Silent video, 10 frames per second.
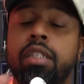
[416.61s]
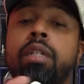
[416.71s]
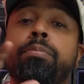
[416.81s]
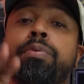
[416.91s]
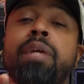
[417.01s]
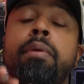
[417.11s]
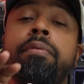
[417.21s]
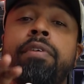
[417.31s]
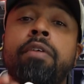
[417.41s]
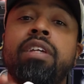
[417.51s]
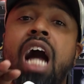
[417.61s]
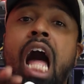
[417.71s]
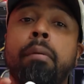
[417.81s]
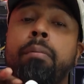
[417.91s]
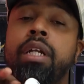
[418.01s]
the premium feel of the
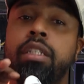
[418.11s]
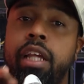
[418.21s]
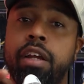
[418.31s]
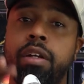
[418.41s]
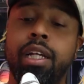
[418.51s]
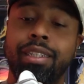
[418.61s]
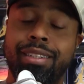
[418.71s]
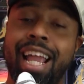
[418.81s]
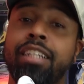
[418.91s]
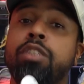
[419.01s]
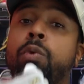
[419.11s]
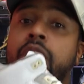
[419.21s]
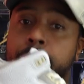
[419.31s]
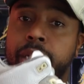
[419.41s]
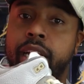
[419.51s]
Alma Maniere takes this one
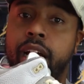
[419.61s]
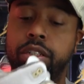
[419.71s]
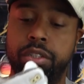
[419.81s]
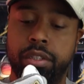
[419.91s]
up a notch.